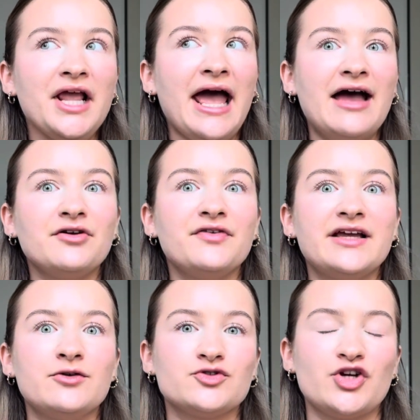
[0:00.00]
everything
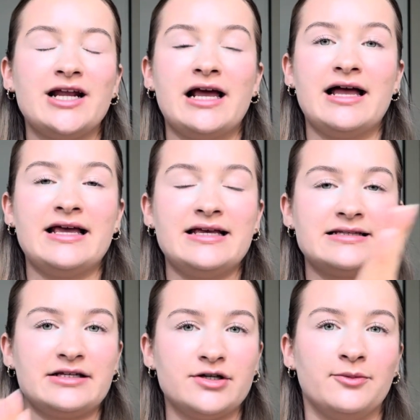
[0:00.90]
in Australia is
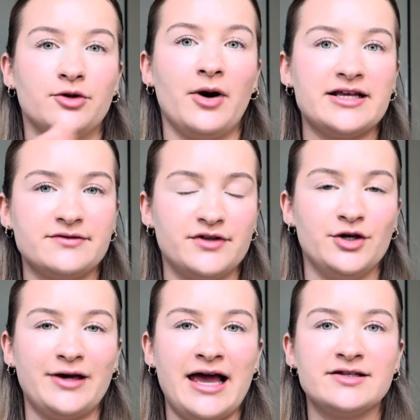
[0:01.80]
like double the price of the
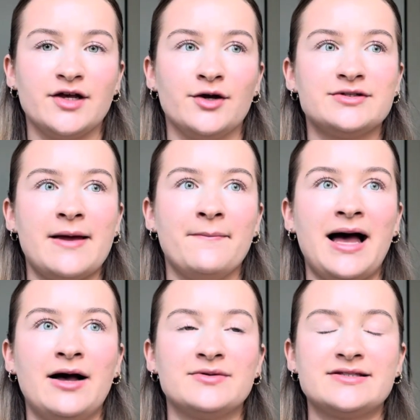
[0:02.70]
UK. So
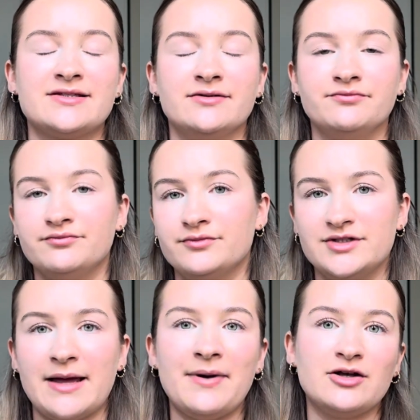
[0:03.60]
£10
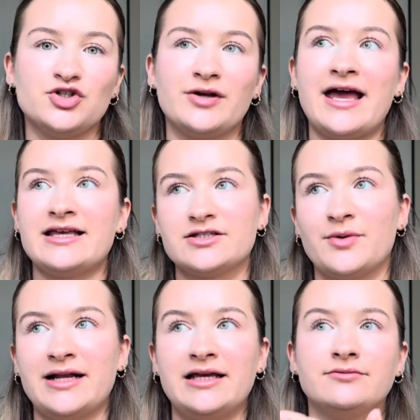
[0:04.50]
UK is
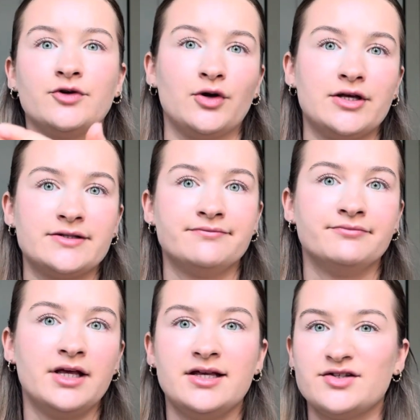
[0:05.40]
$20.
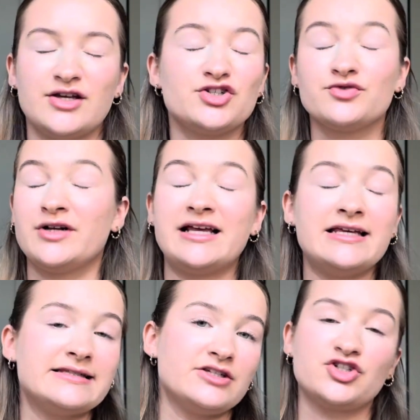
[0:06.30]
So it's just really
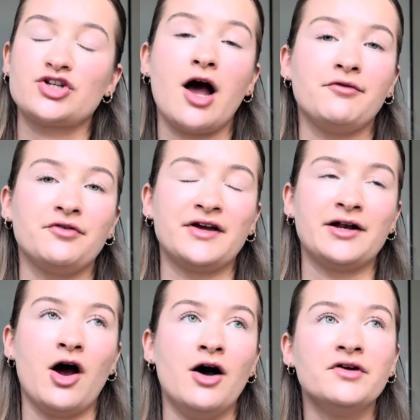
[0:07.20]
easy. You just cut everything in
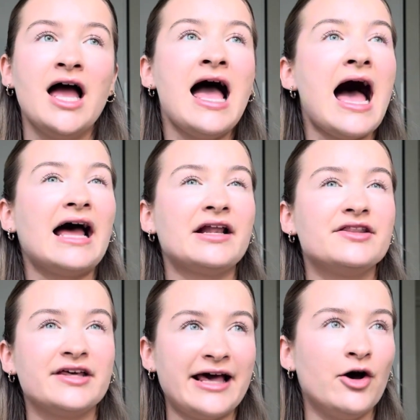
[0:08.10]
half. And like
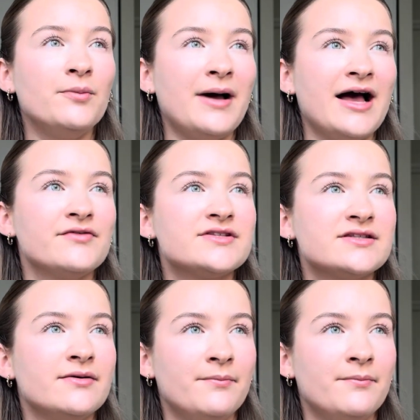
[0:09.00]
the girl maths,